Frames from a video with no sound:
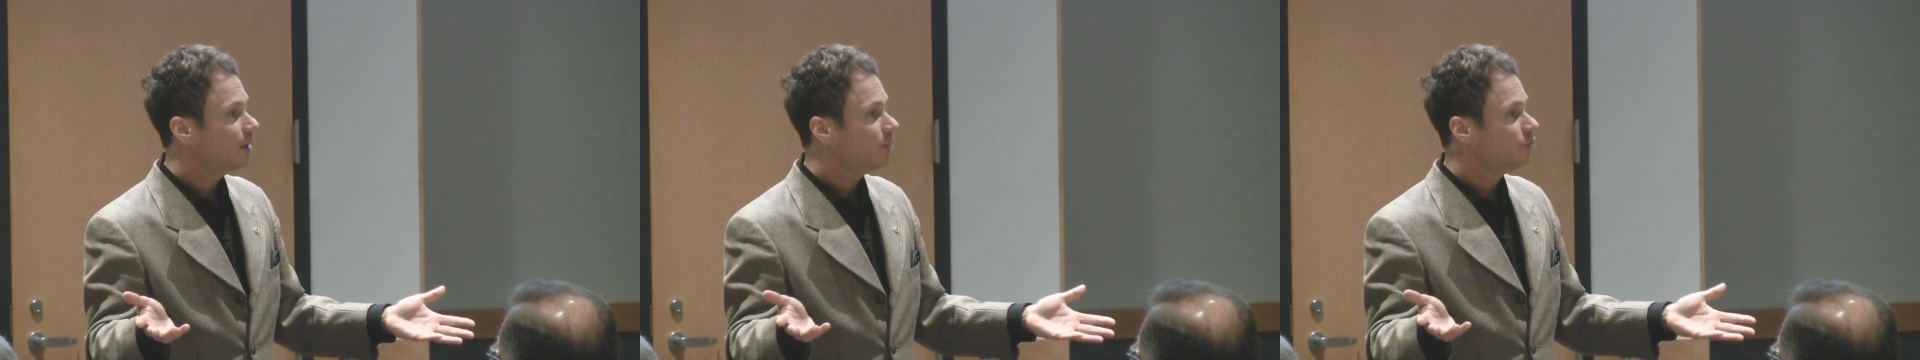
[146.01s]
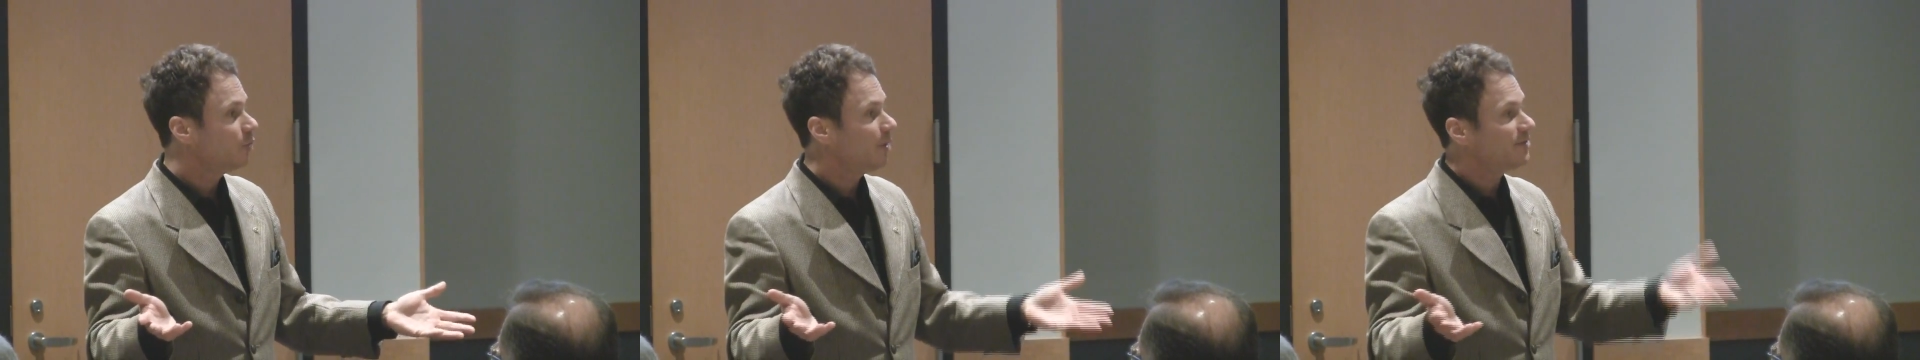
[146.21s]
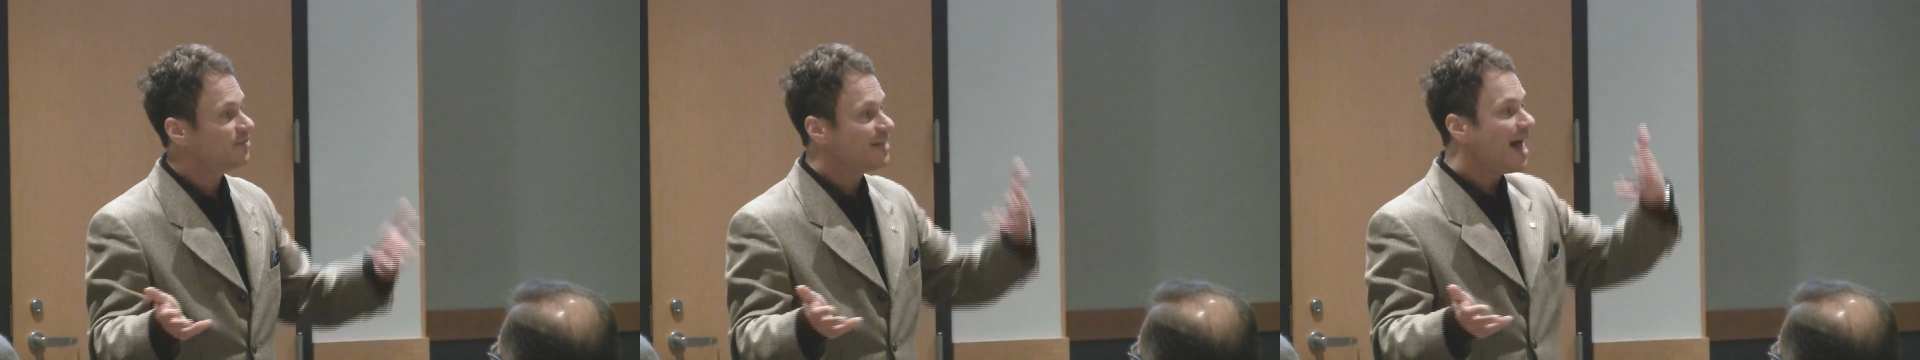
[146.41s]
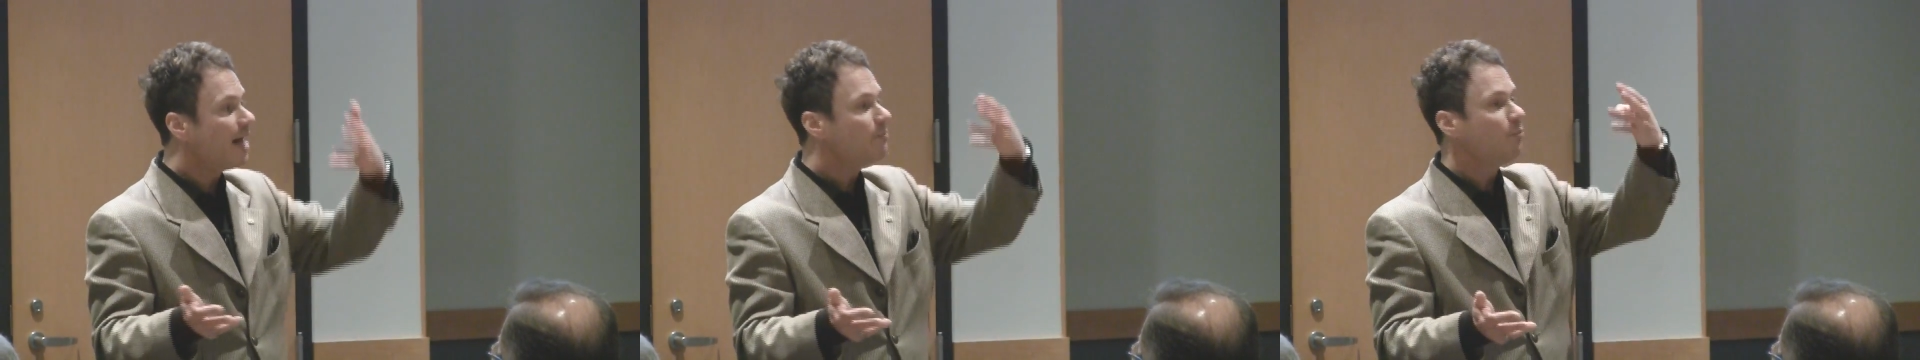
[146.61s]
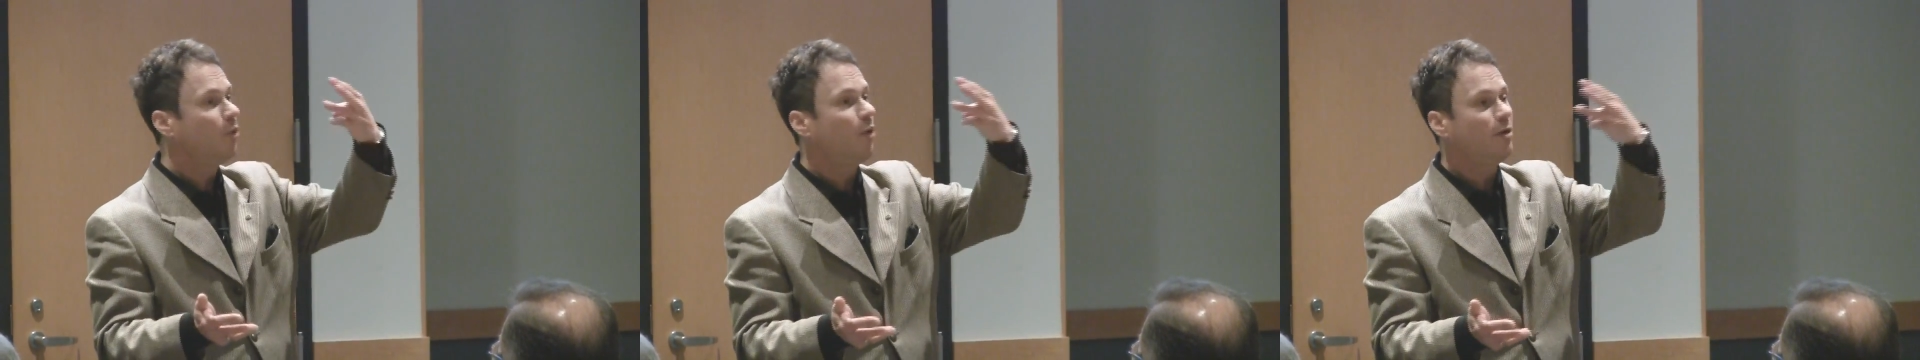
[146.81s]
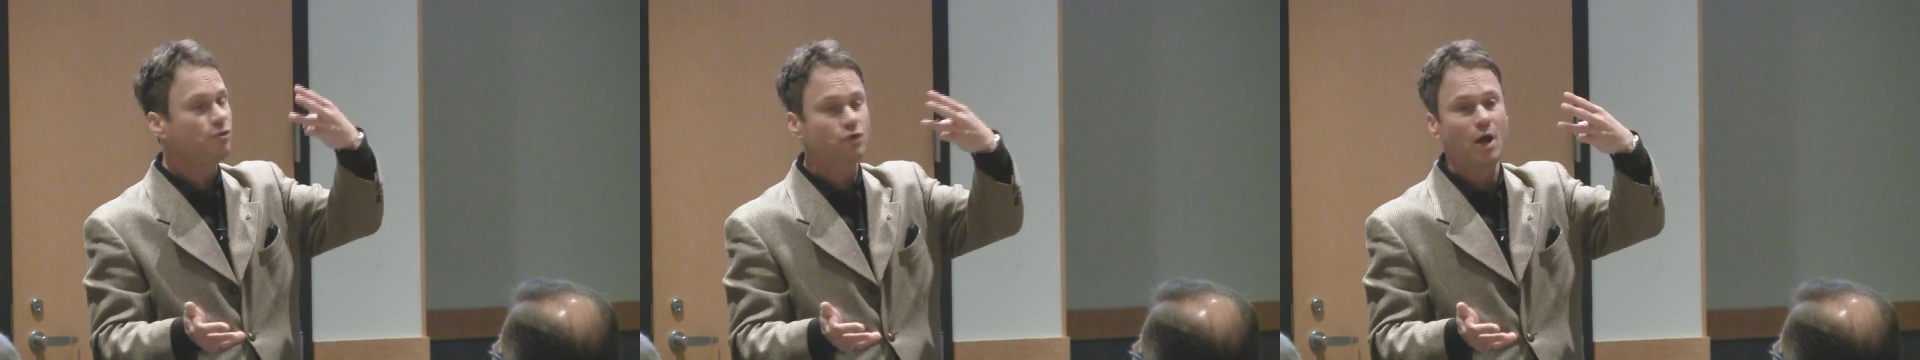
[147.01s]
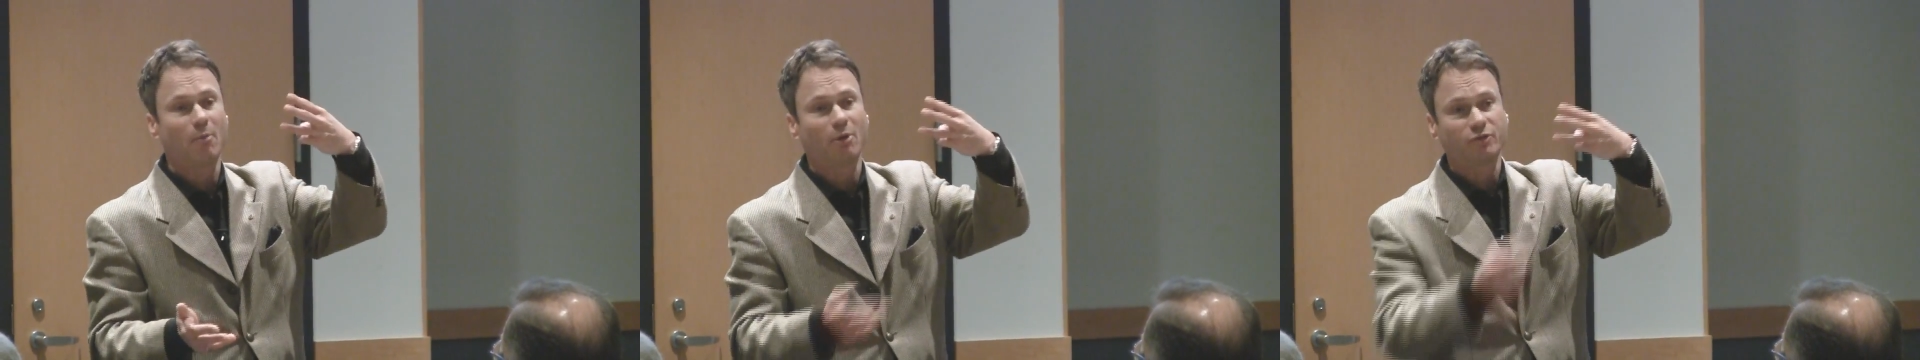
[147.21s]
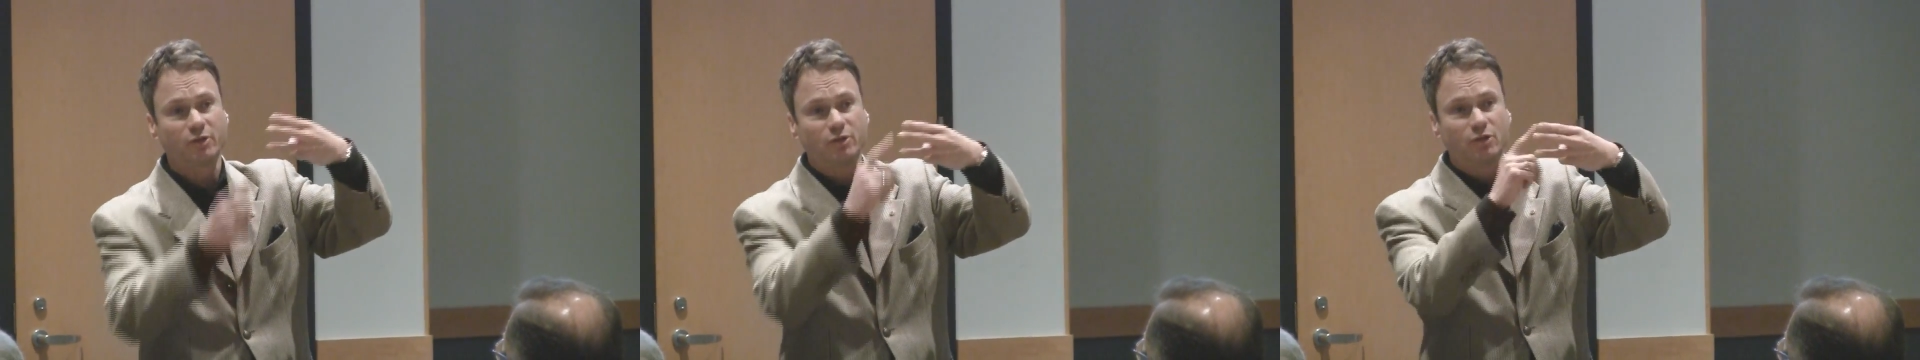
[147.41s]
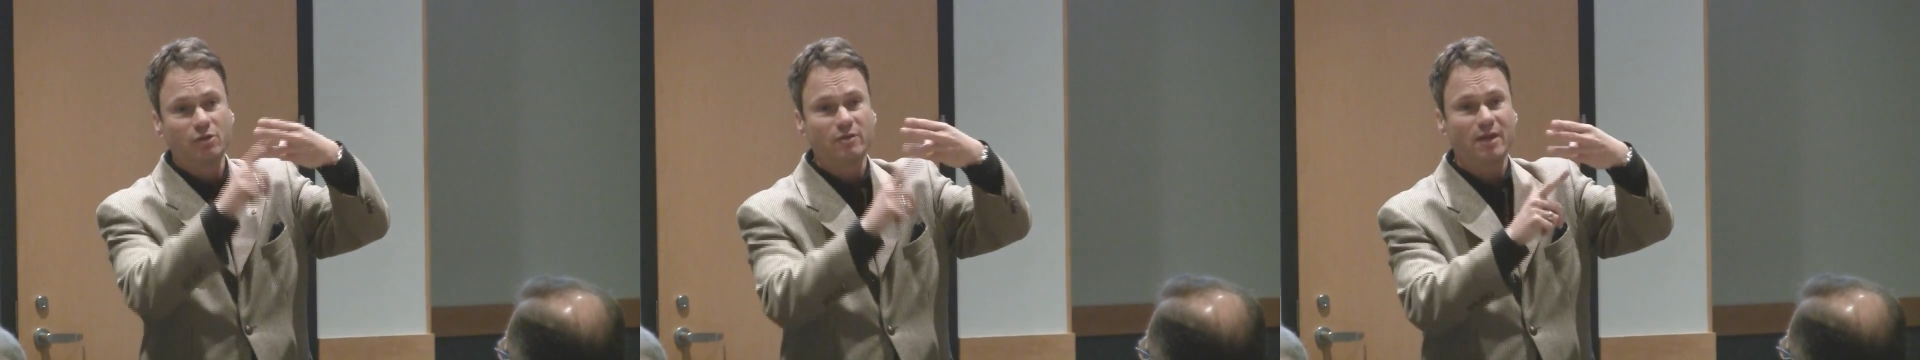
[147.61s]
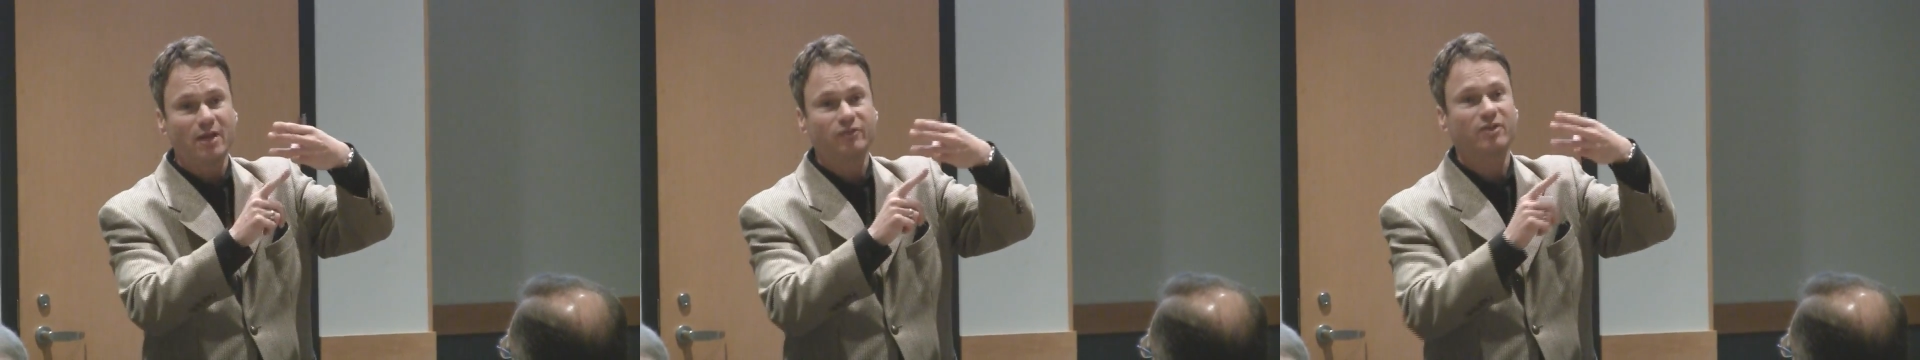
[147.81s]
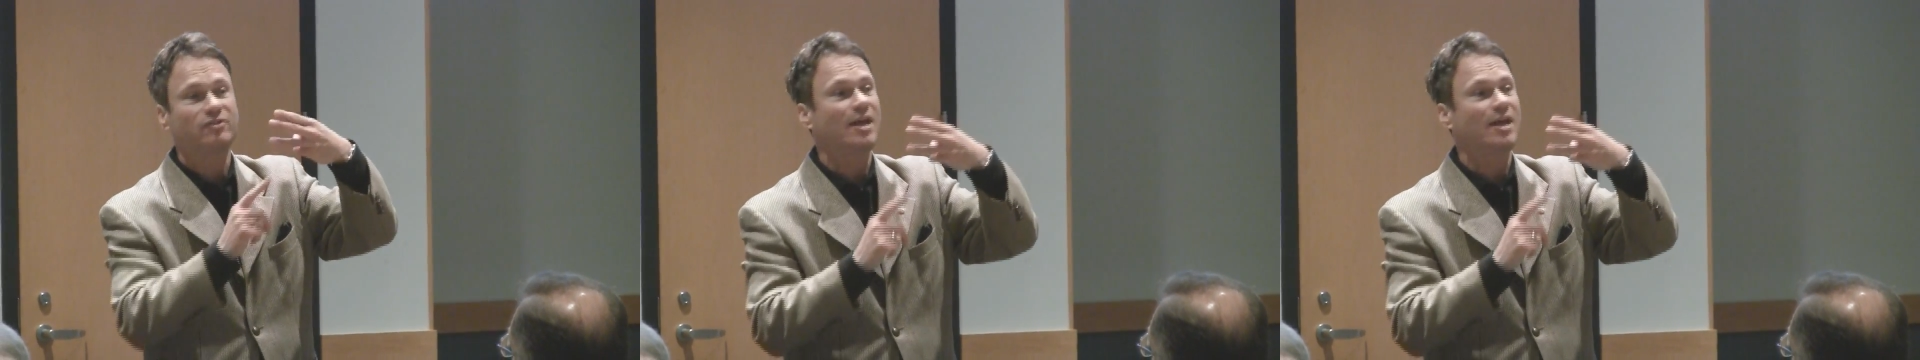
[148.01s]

So it's not more trouble to do this.